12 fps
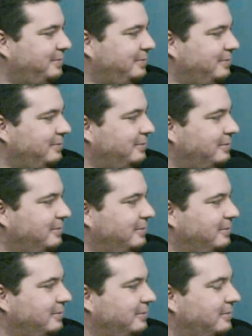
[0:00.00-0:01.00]

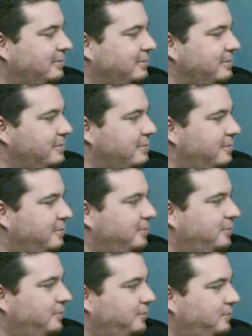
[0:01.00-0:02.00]

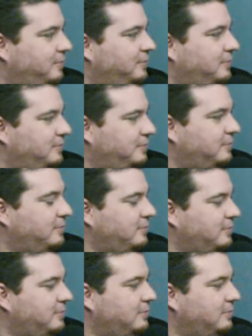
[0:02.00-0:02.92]
[no speech]